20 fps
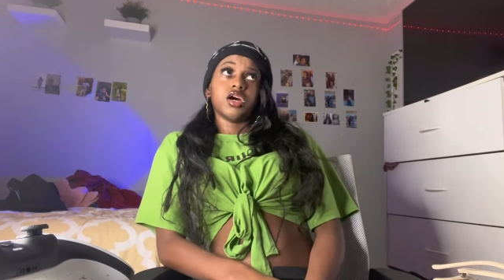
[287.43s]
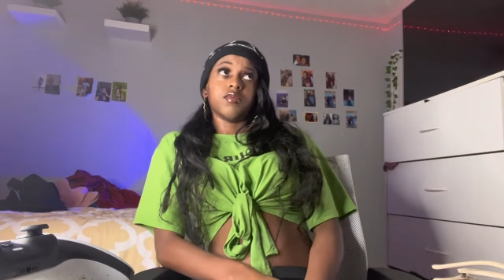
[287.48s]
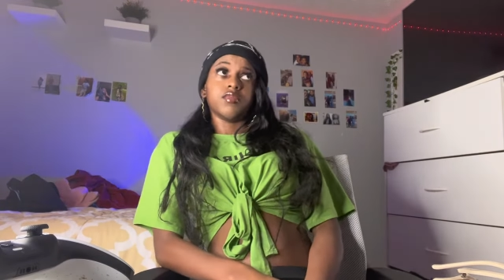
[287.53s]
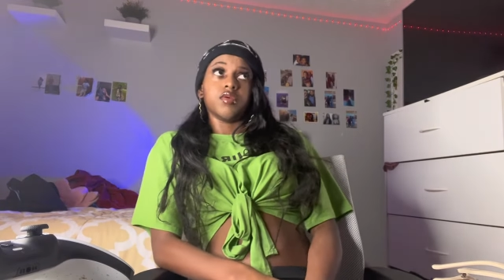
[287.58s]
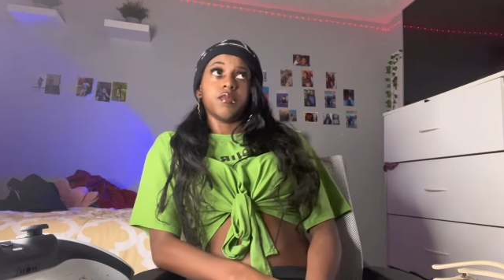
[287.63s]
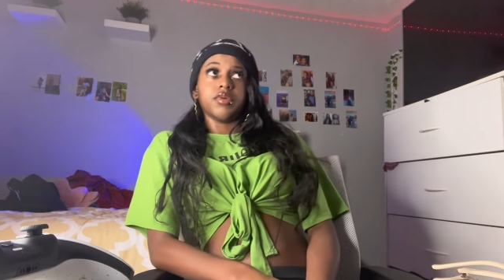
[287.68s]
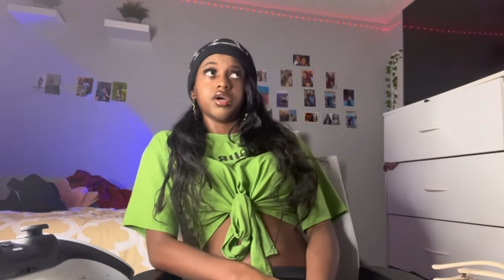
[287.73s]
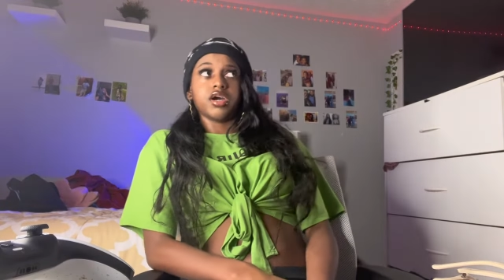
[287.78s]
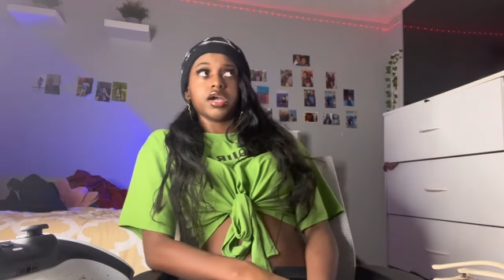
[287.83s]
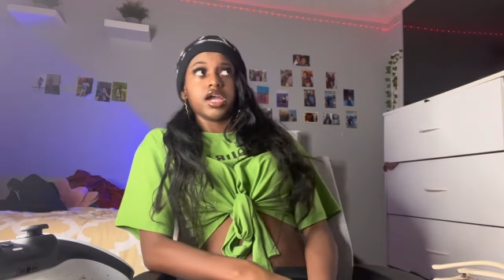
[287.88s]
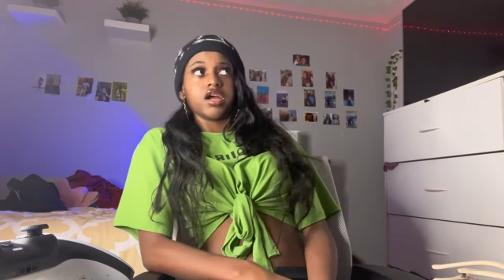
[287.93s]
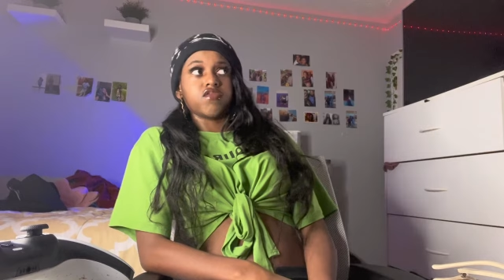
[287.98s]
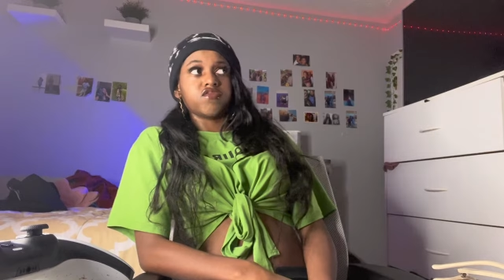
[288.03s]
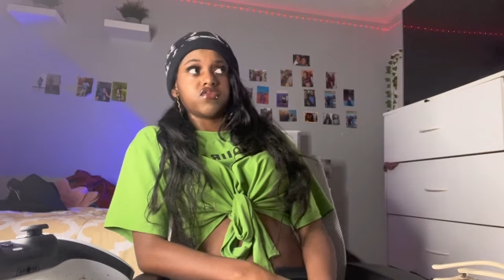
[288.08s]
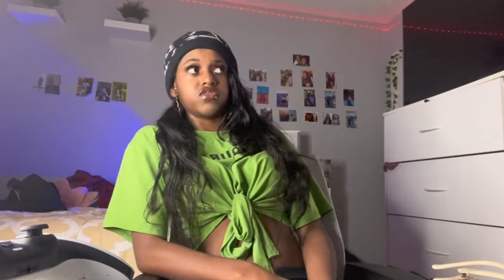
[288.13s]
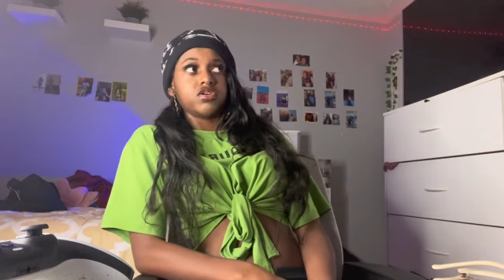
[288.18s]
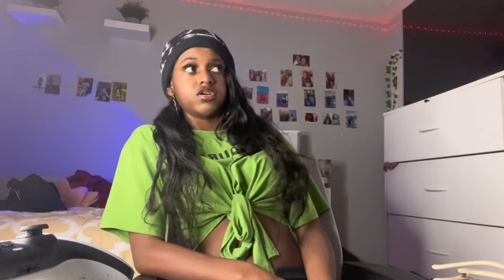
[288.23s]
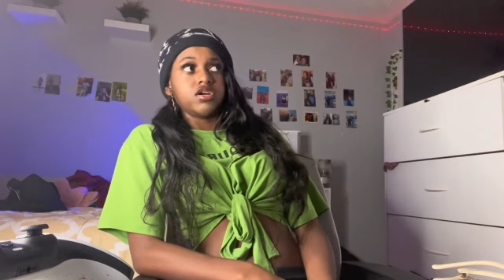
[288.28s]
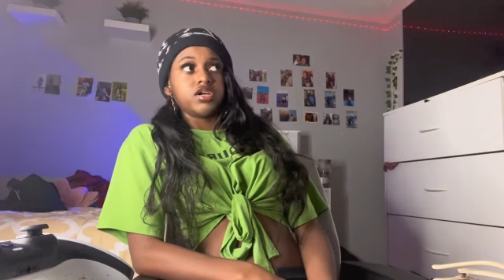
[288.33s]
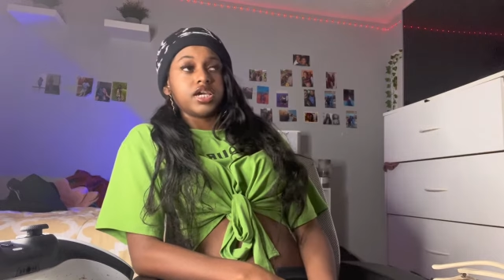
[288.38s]
The bell had
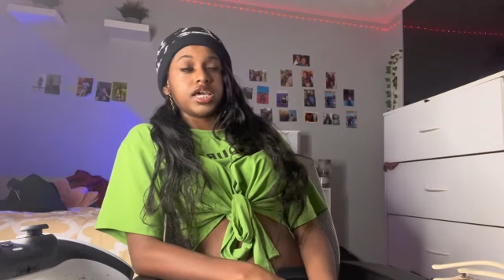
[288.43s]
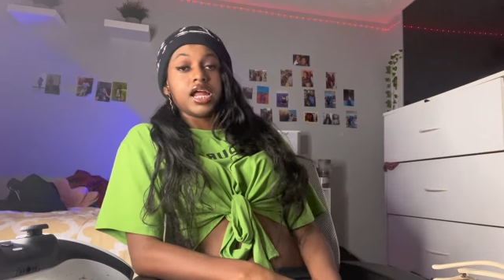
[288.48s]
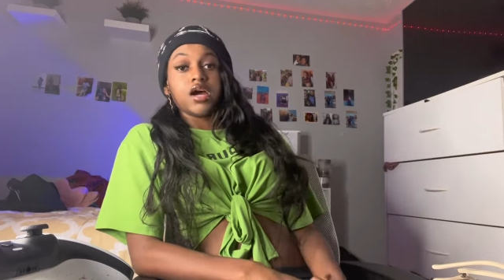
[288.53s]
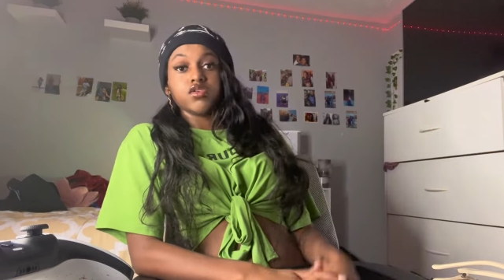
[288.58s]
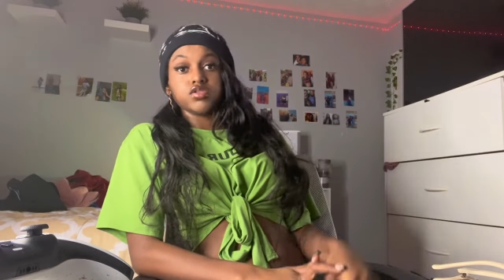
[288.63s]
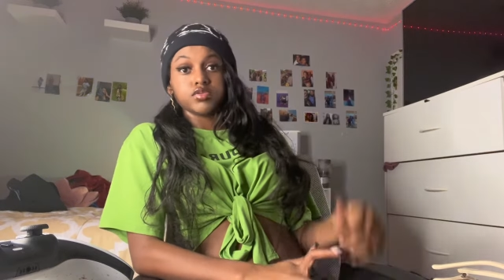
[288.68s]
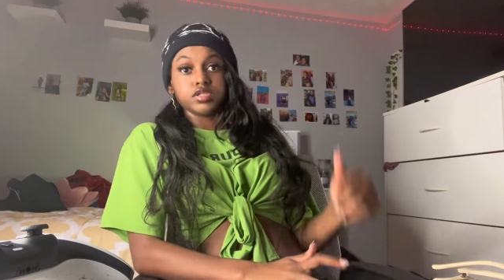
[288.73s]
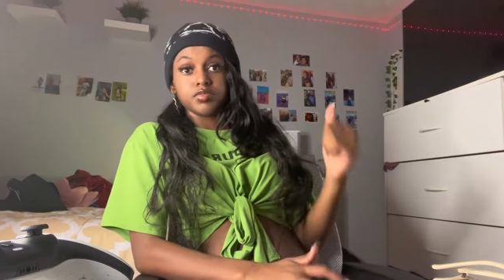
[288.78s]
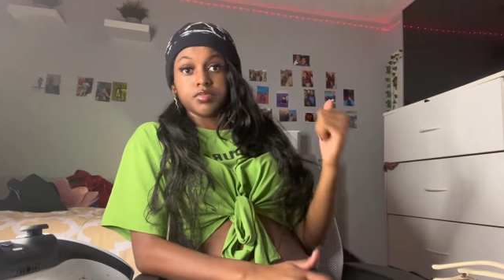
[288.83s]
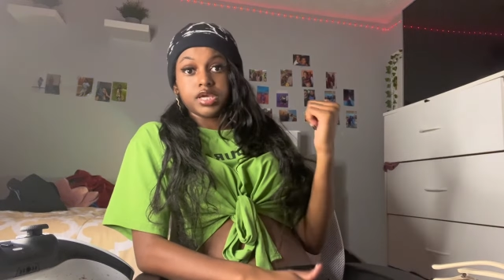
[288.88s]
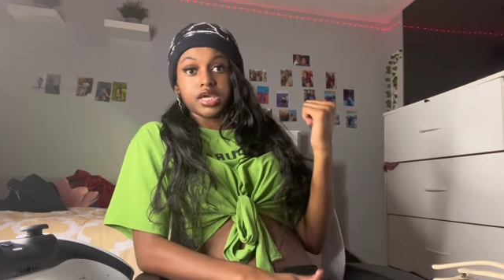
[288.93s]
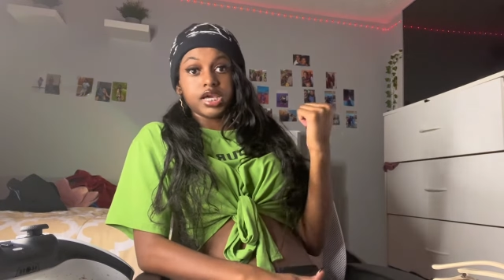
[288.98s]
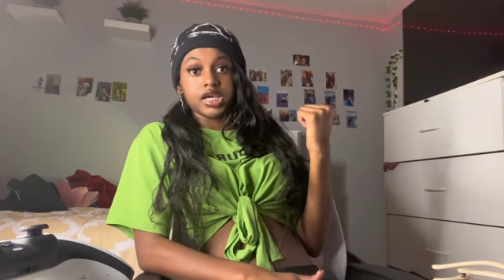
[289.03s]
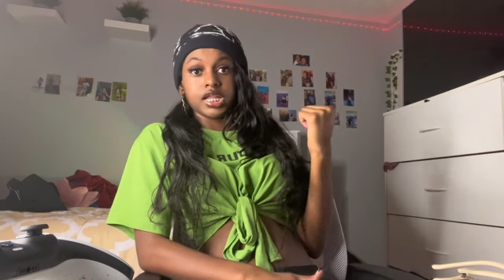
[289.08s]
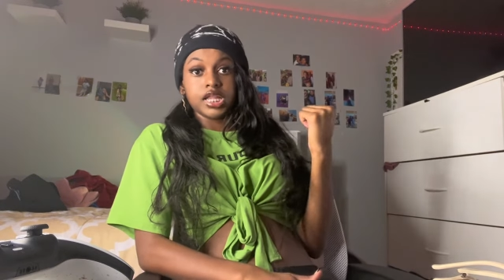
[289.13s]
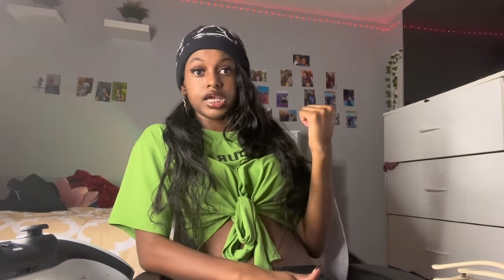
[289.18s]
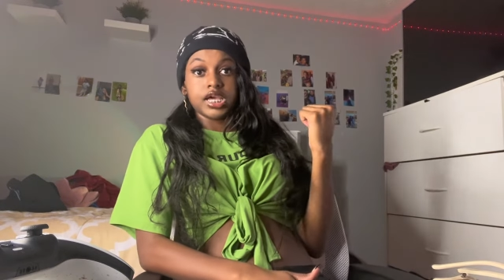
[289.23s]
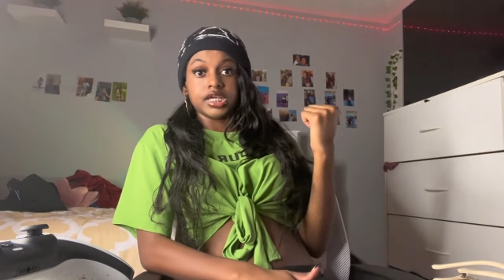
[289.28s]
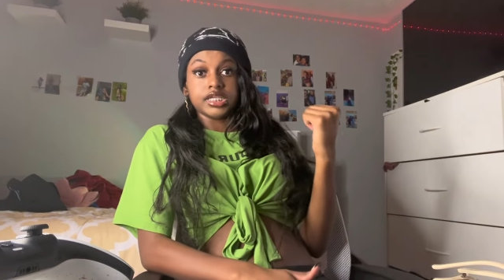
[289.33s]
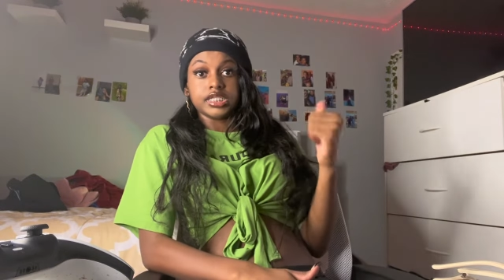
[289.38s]
rung, and I was supposed to be in
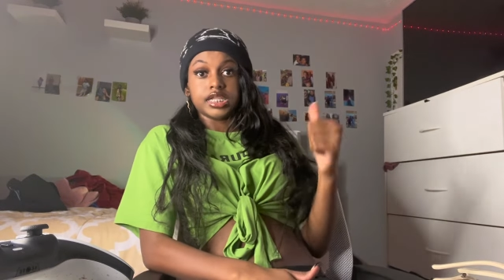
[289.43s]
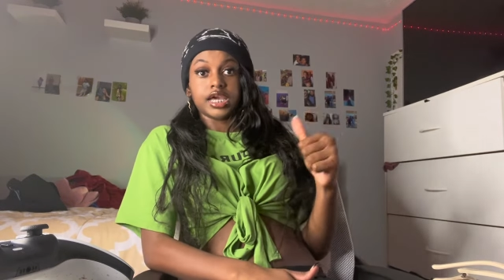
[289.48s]
class.